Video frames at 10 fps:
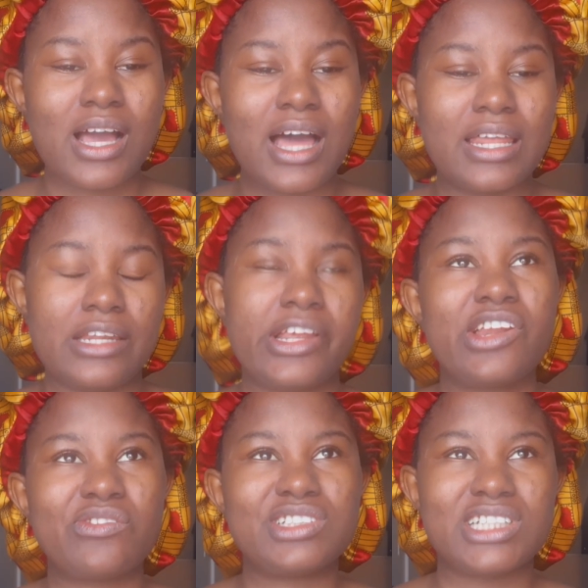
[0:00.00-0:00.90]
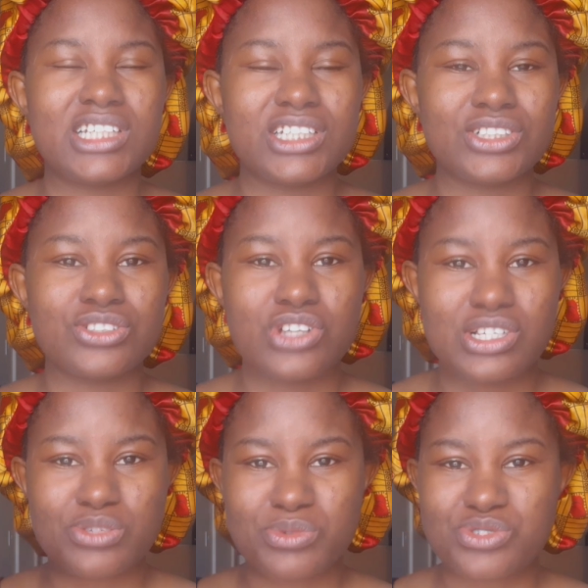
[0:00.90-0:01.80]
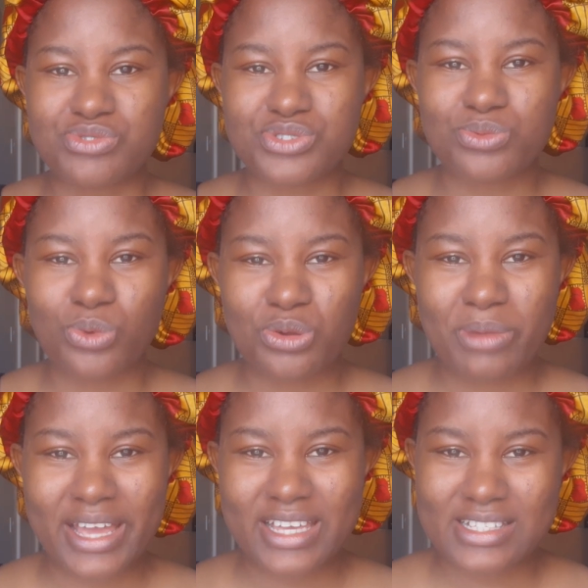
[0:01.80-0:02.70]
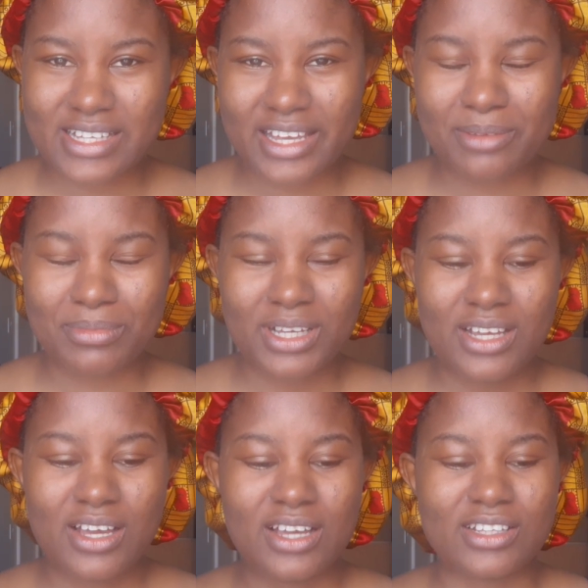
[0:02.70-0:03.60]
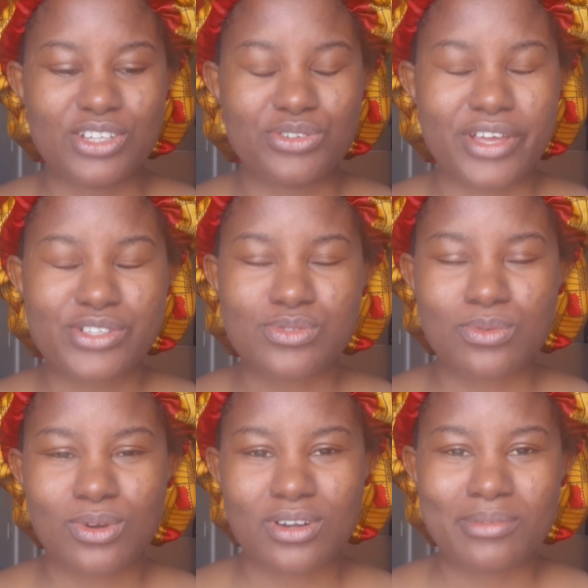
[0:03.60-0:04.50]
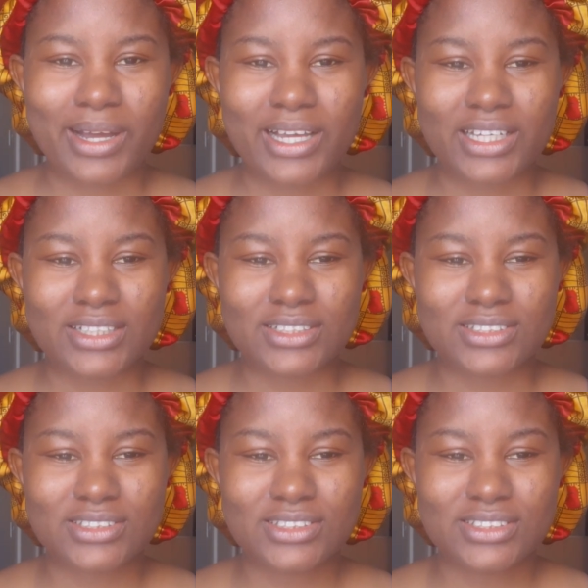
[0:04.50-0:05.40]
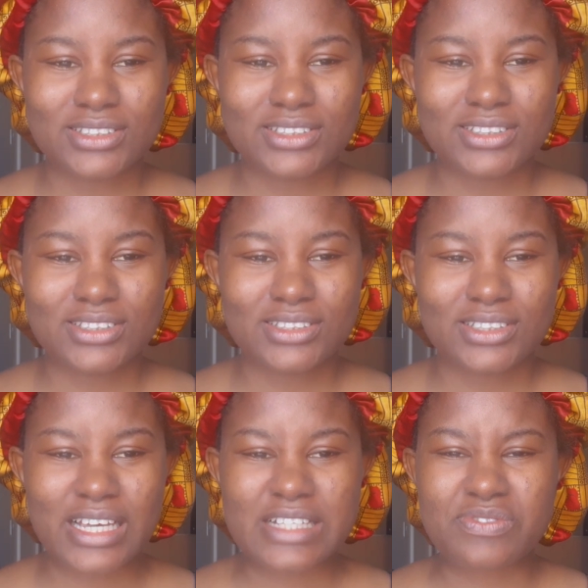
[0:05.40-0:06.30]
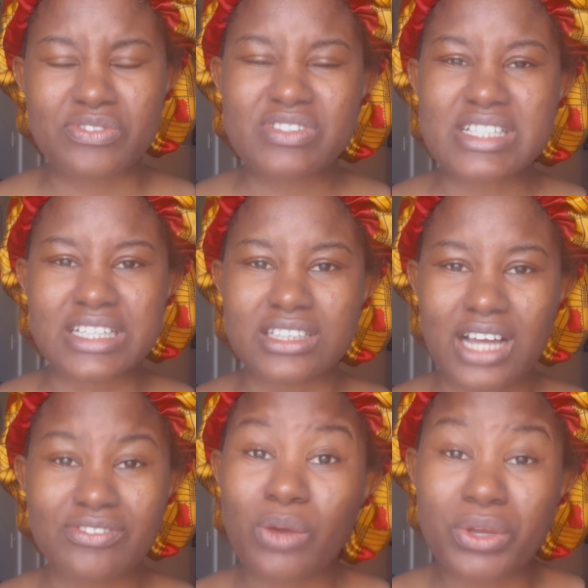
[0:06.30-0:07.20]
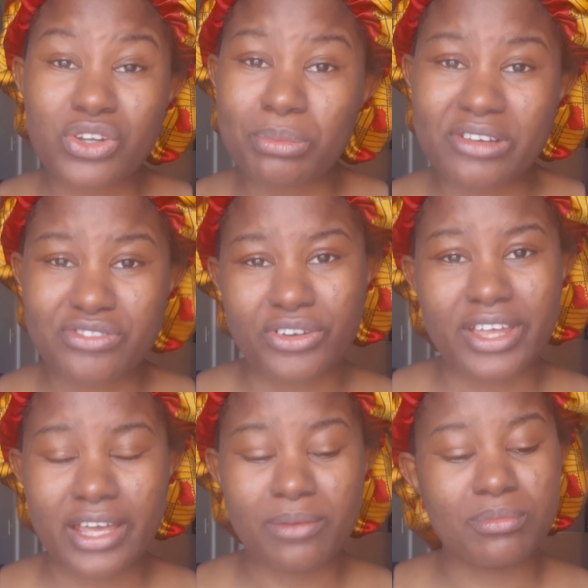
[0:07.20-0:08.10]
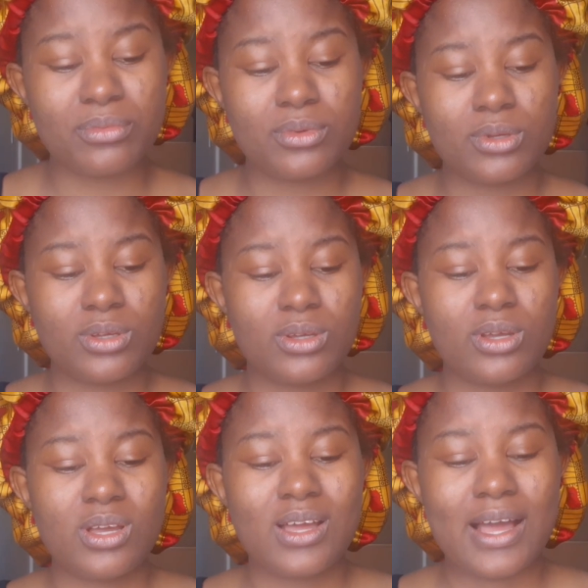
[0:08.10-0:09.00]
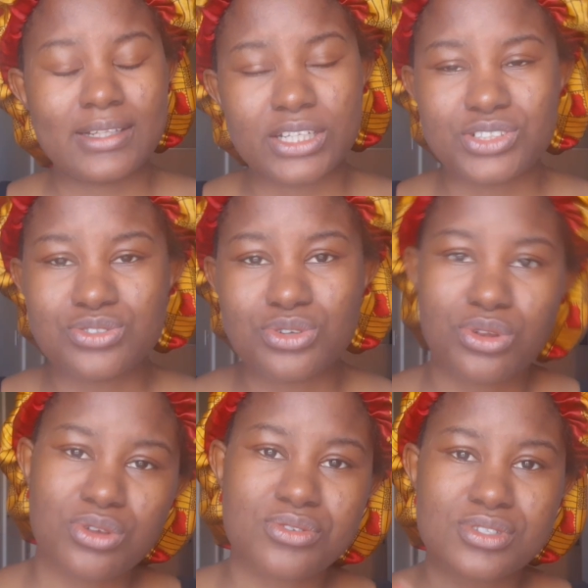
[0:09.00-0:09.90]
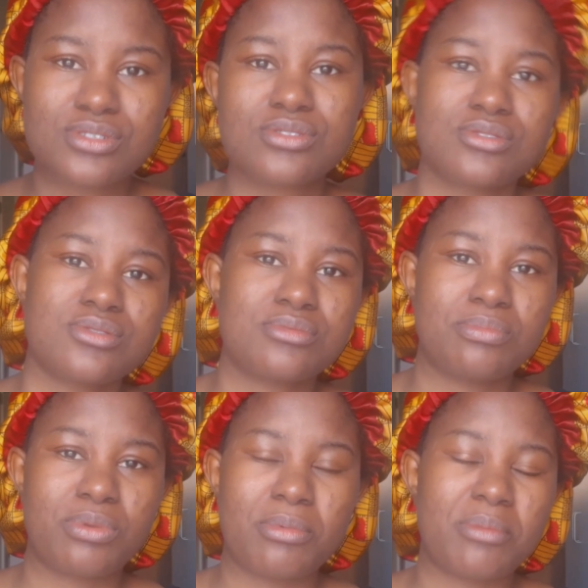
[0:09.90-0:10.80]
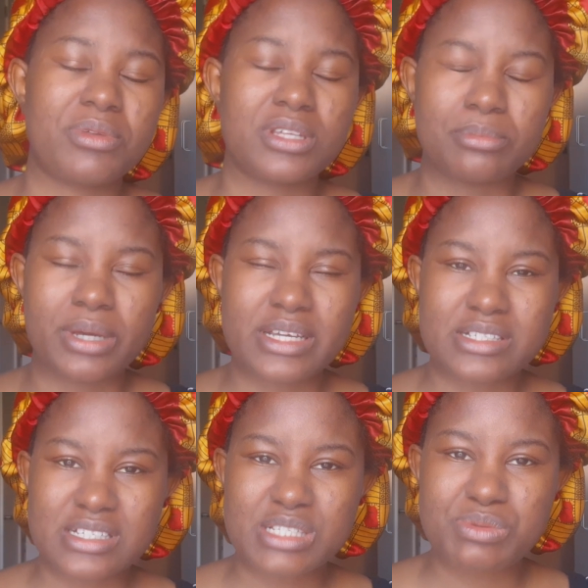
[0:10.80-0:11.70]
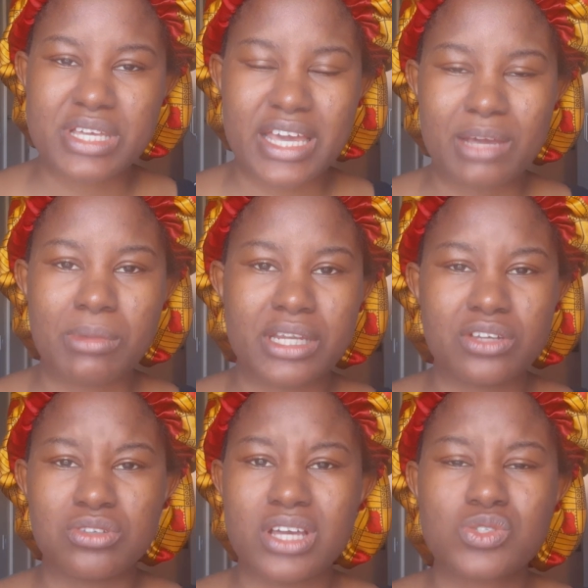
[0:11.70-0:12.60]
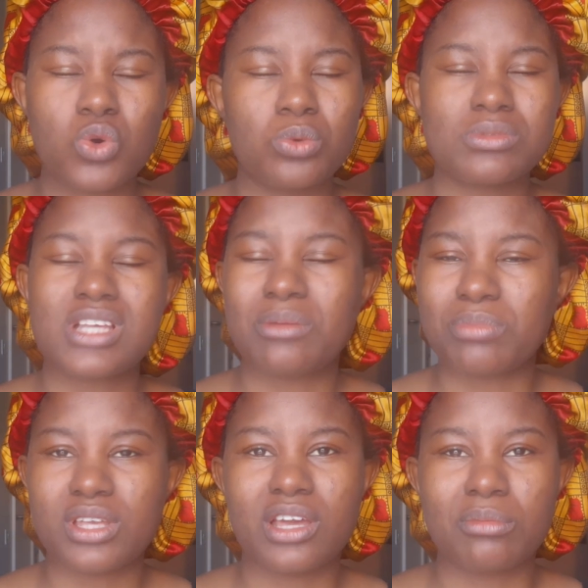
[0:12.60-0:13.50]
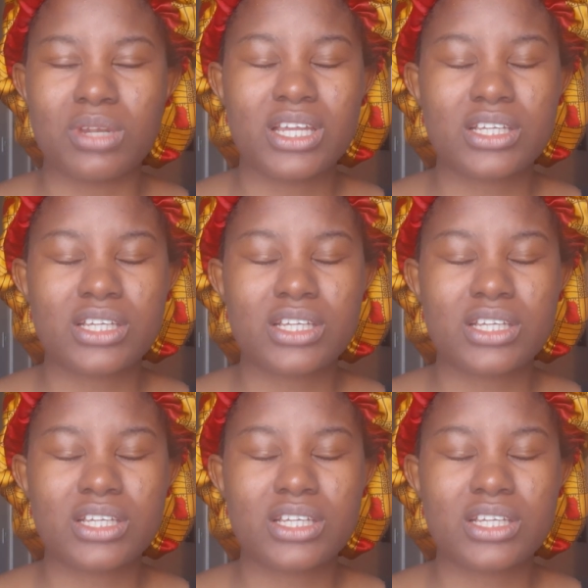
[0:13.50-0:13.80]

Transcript: and at the end of the day you're supposed to resume work by 8 a.m. and then you get to work by 8:15 after waking up by 4 a.m. and then you close probably by 6 p.m. and then you get home 10 p.m.